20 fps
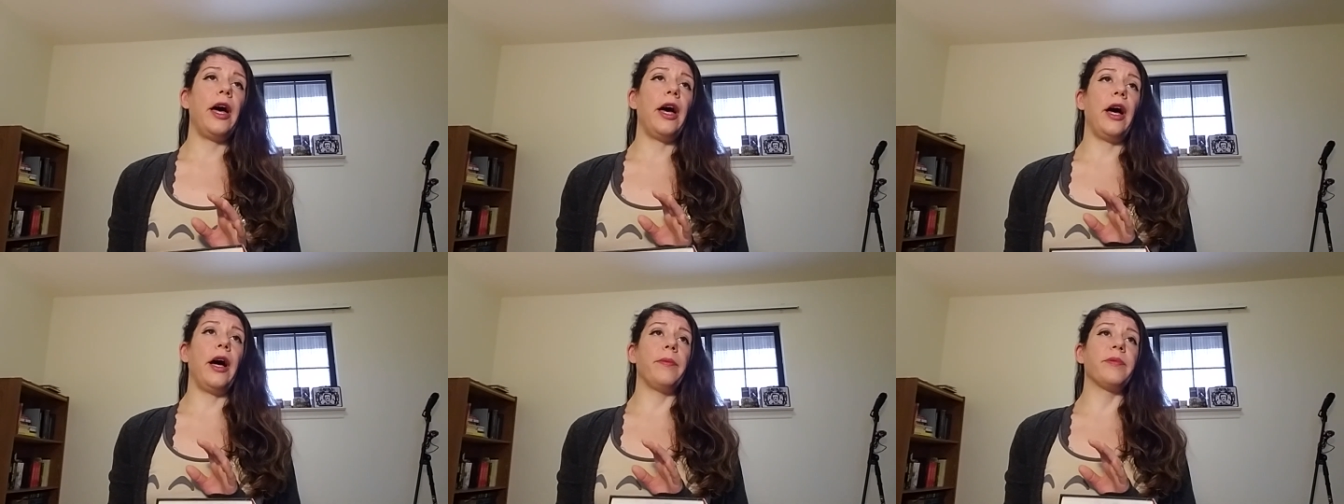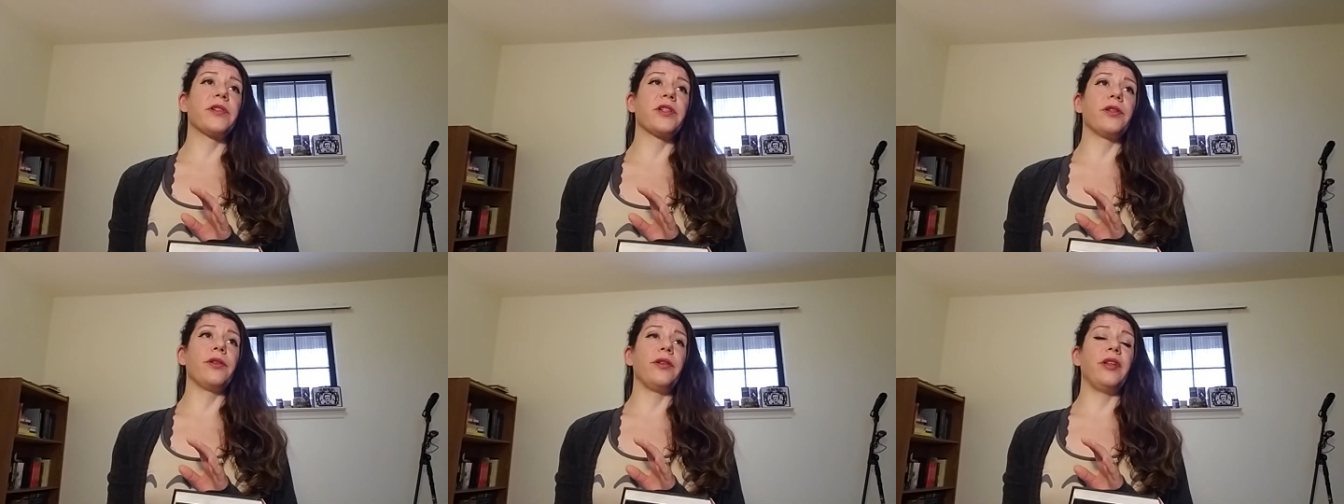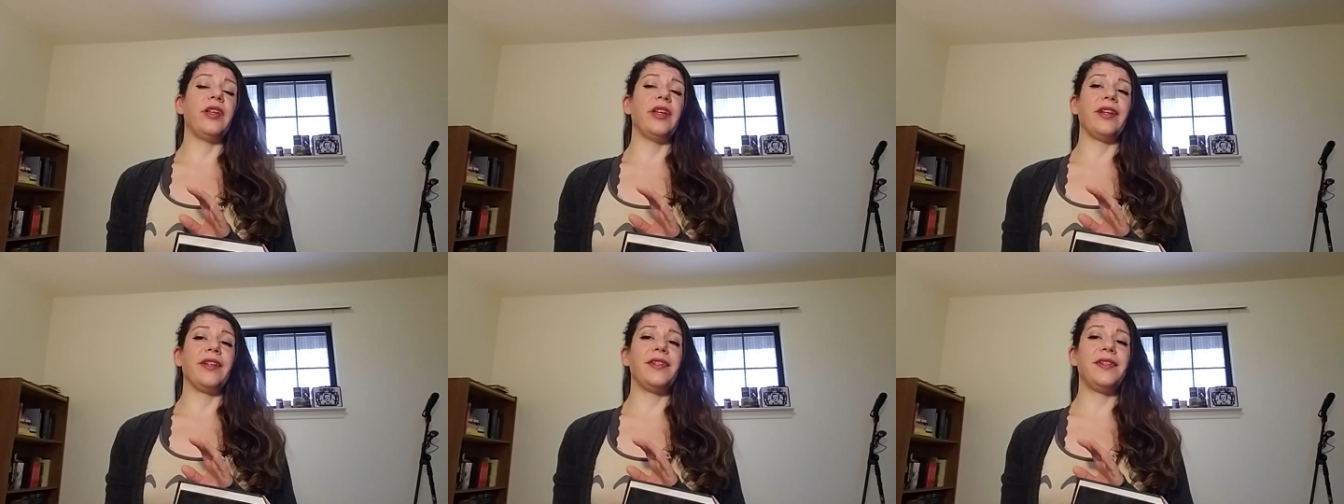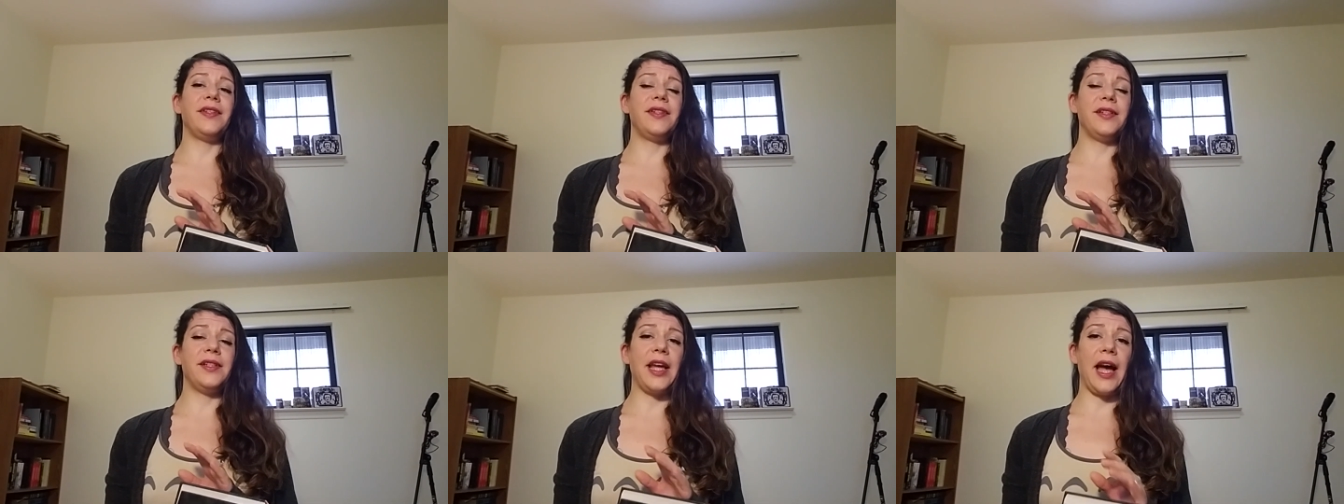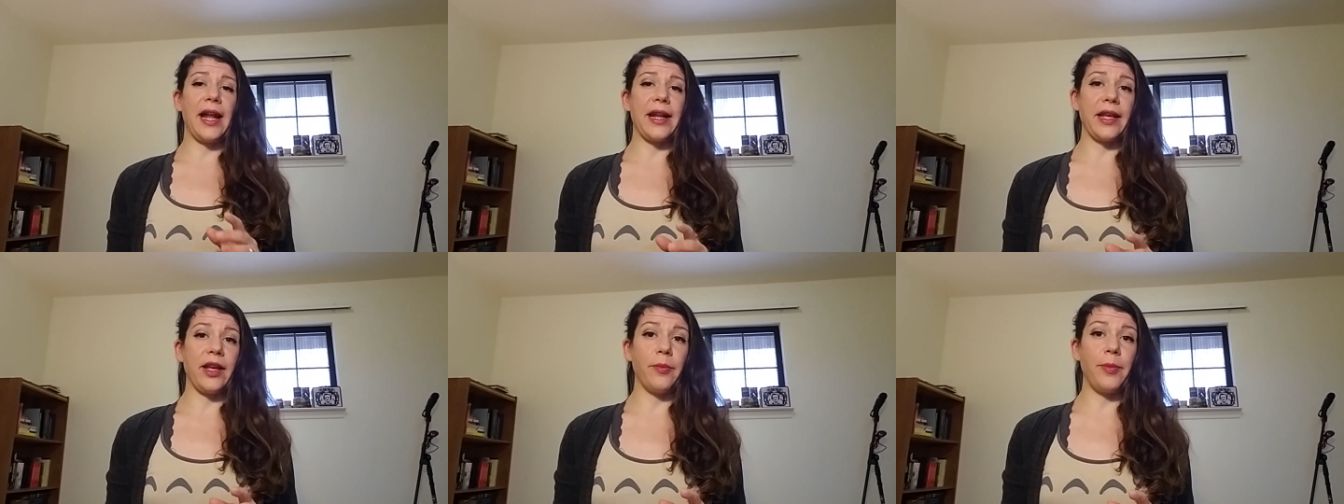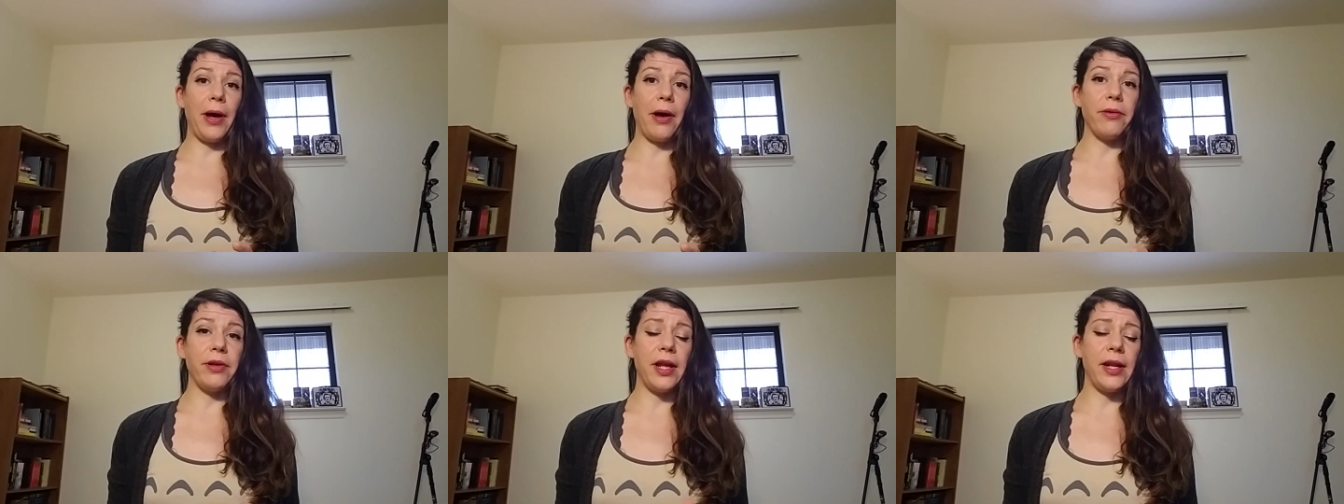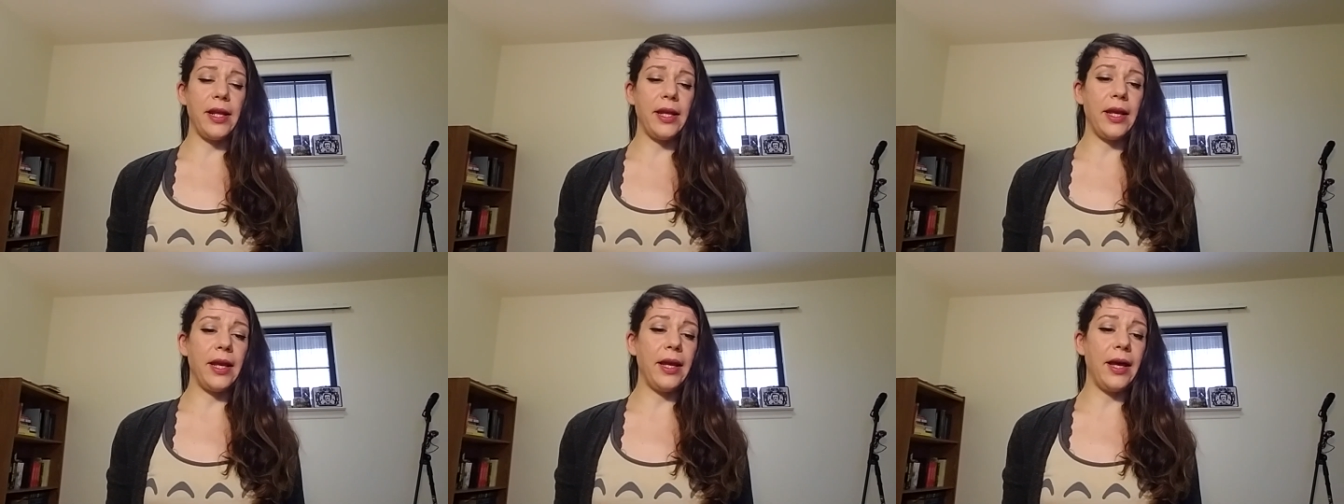absolutely ecstatic about
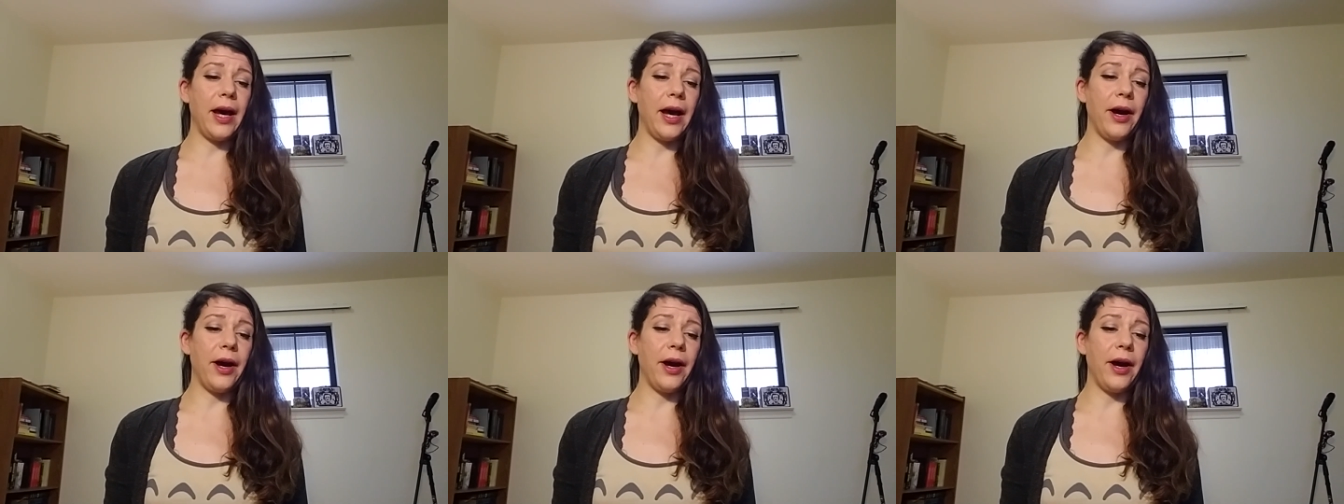getting it.